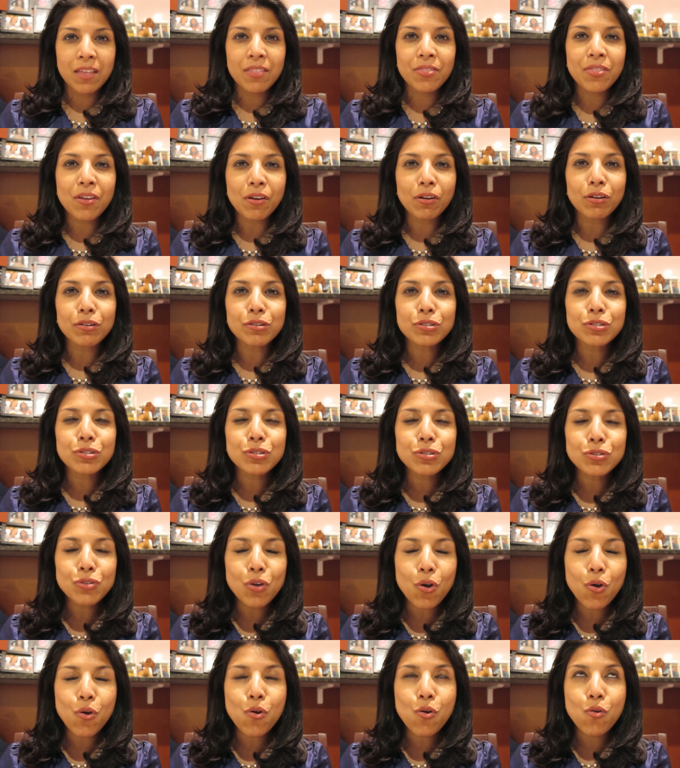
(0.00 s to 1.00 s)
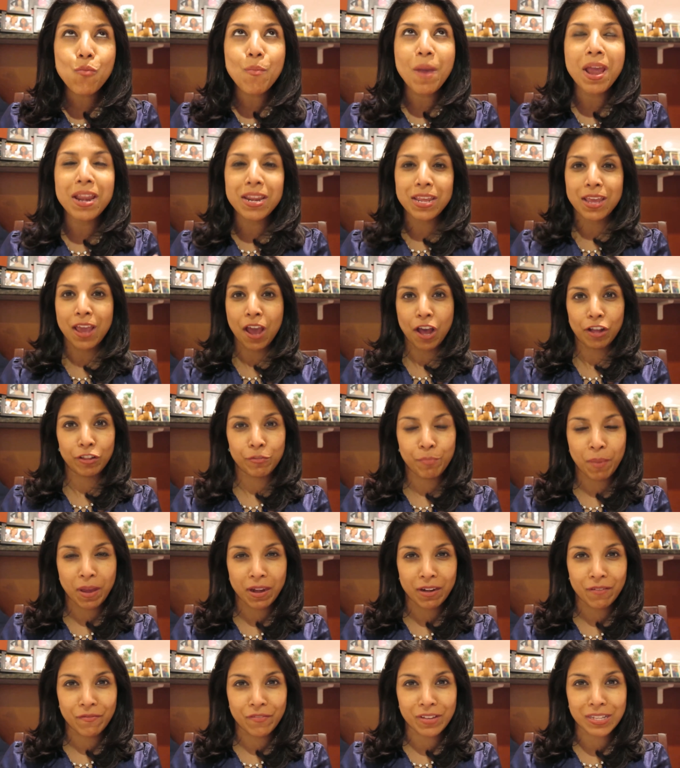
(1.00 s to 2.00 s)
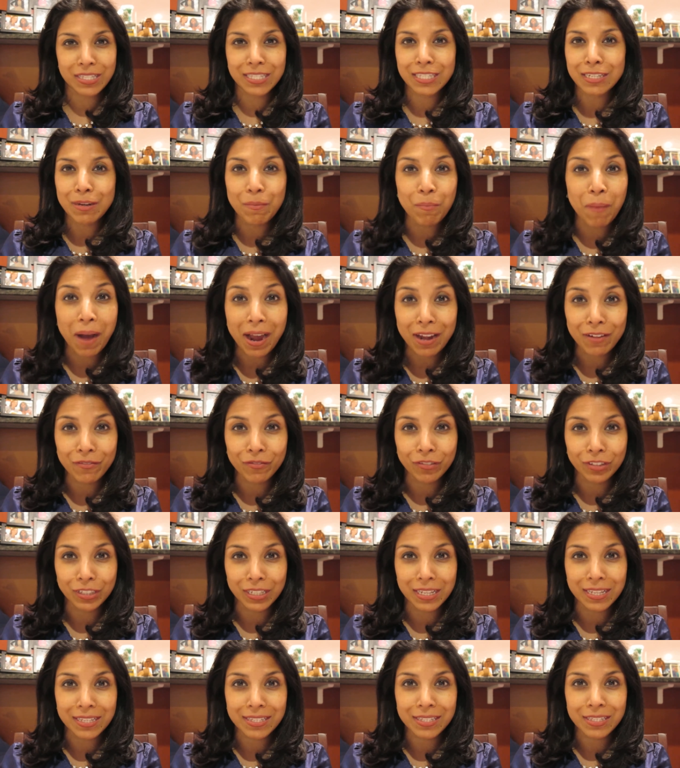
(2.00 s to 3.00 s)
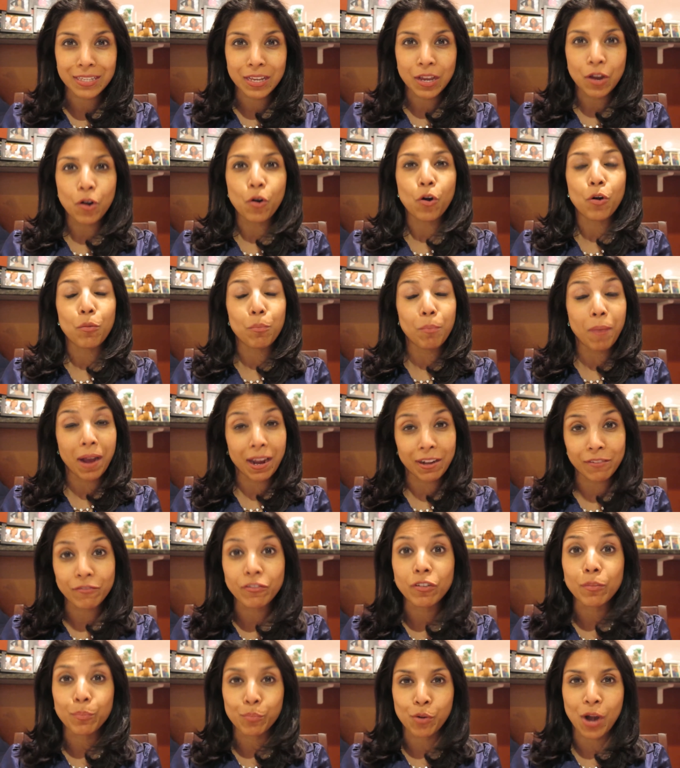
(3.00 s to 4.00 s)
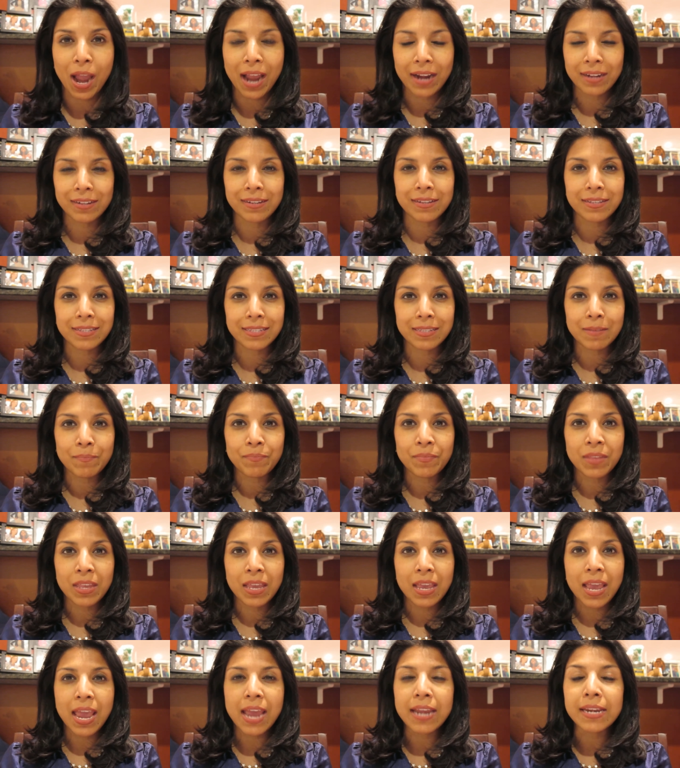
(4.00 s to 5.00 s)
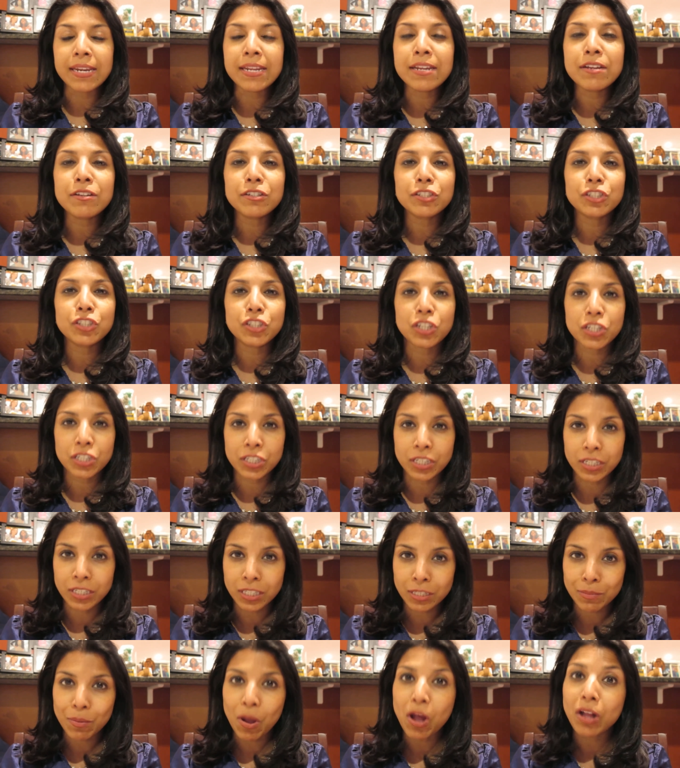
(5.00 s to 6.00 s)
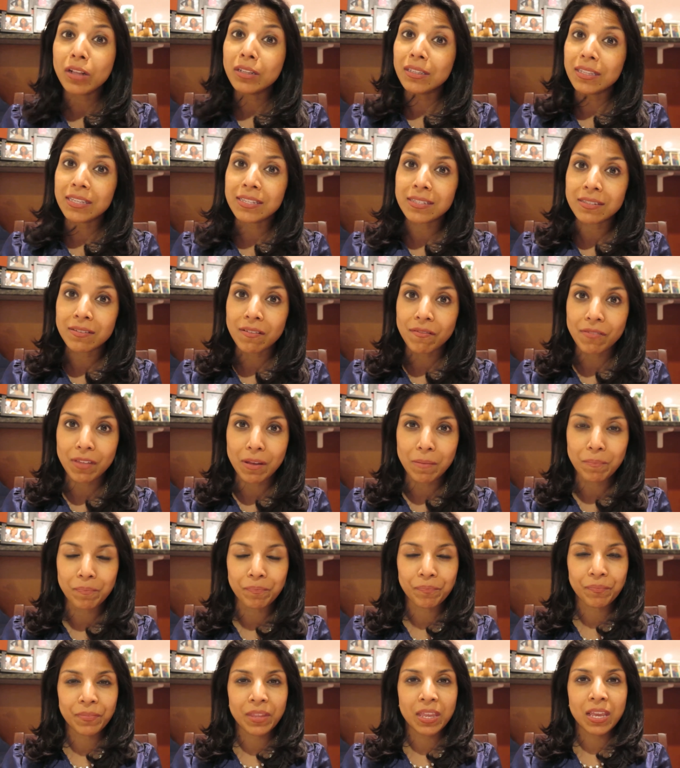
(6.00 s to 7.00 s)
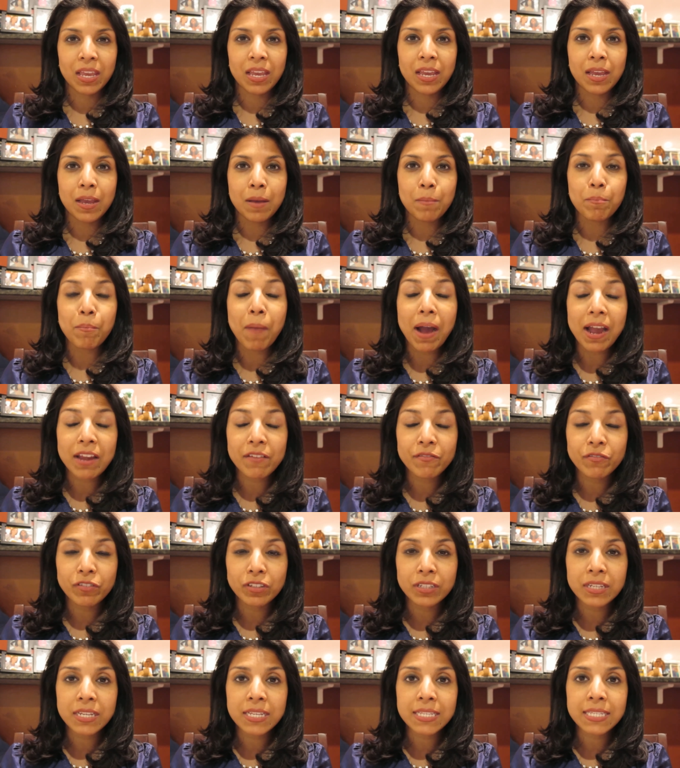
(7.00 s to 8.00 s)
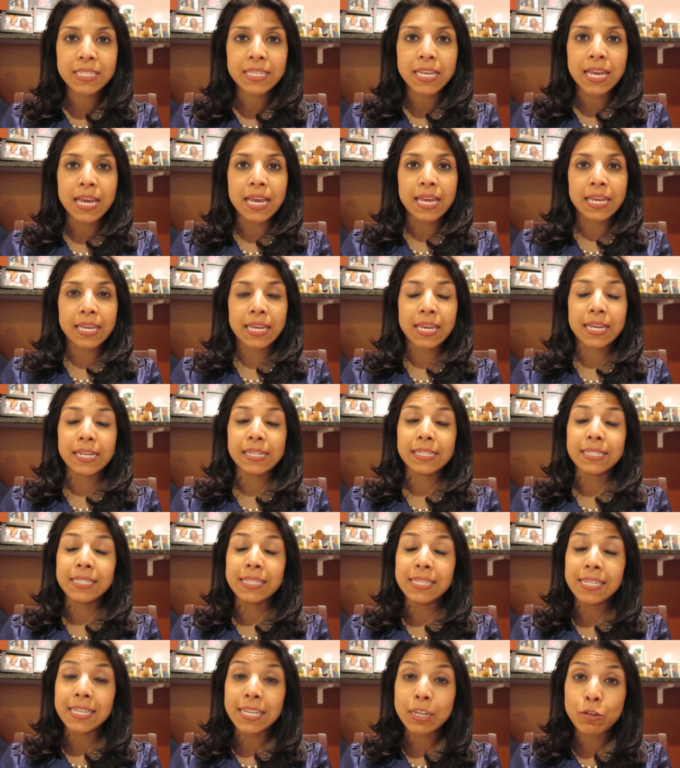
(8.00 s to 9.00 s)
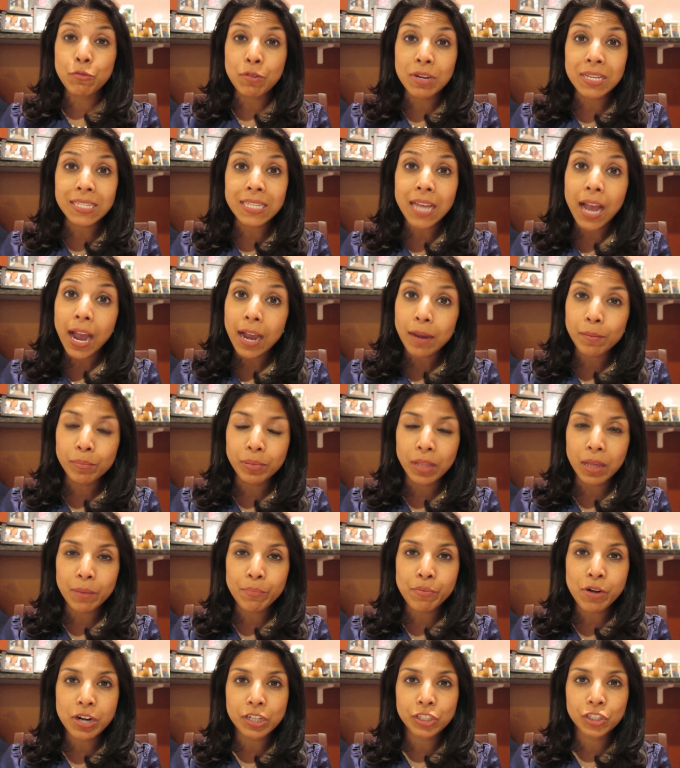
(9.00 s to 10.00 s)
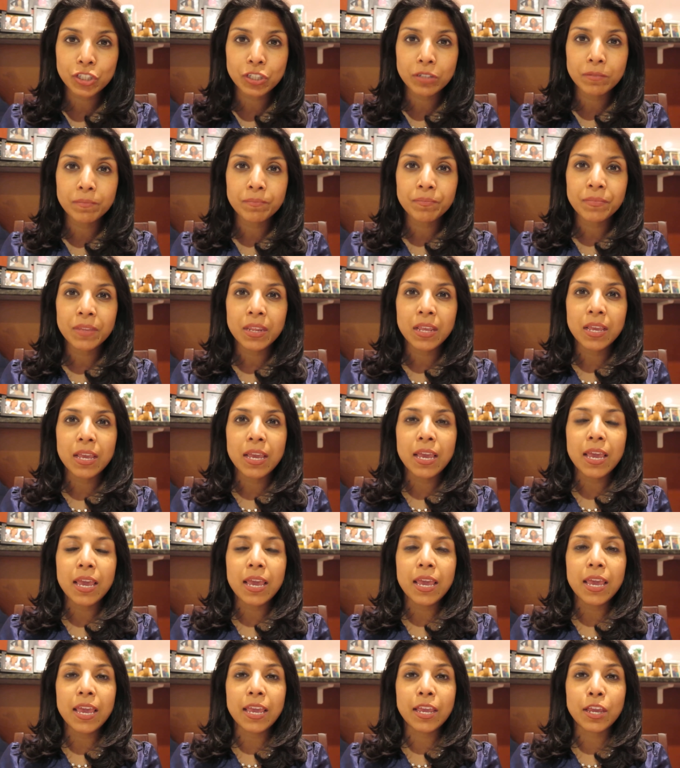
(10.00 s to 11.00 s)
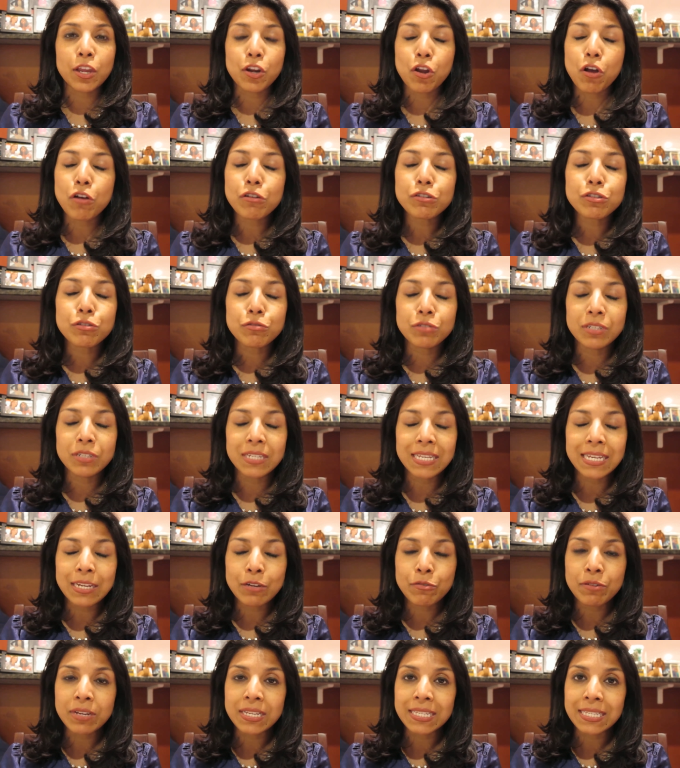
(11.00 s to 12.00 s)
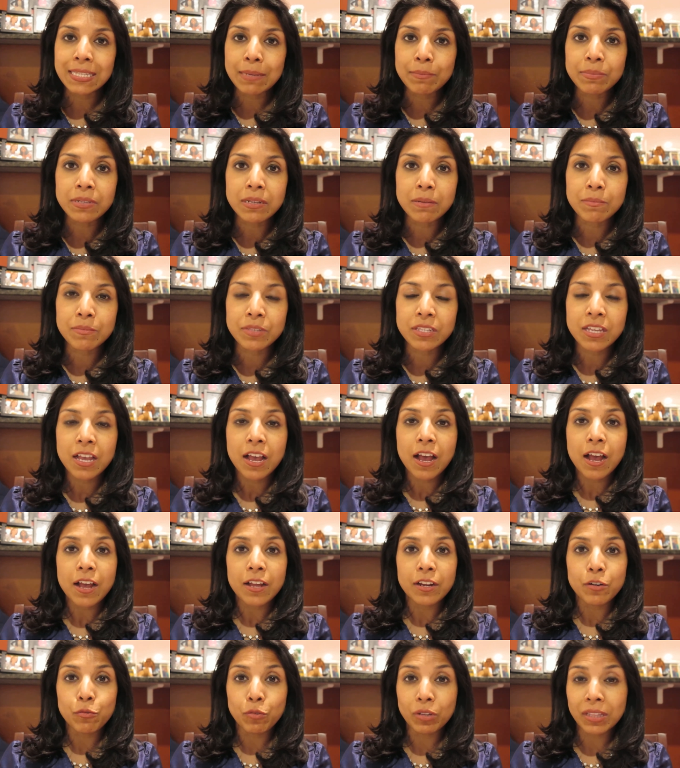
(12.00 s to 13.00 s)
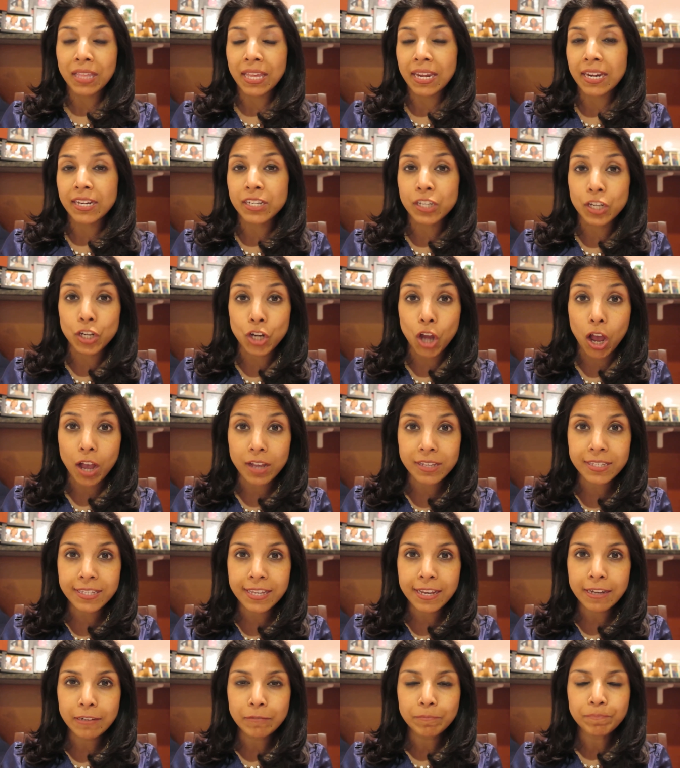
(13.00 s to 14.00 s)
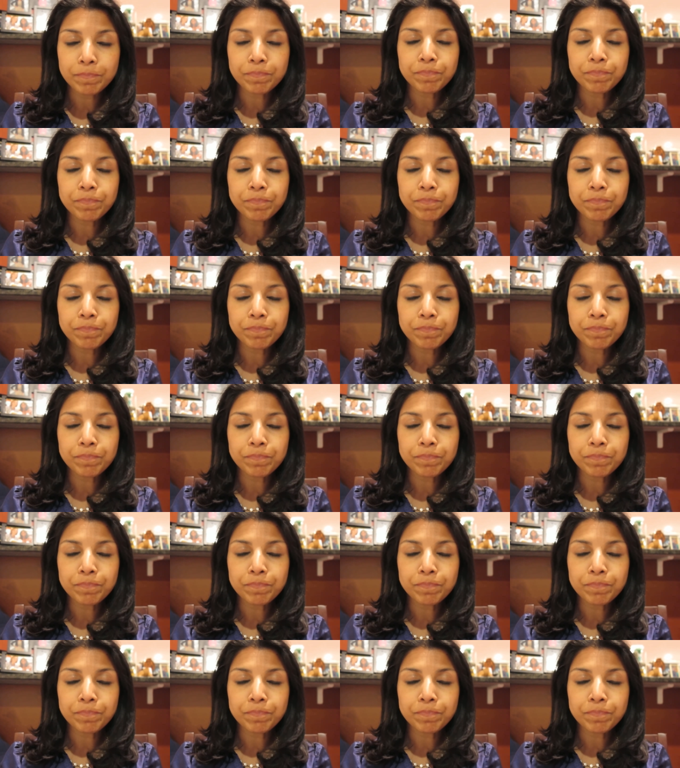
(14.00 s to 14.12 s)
There are so many health benefits to mindfulness or mindful practice, and here's just a small list of them. Mindfulness can decrease high blood pressure, it can also decrease symptoms related to nausea.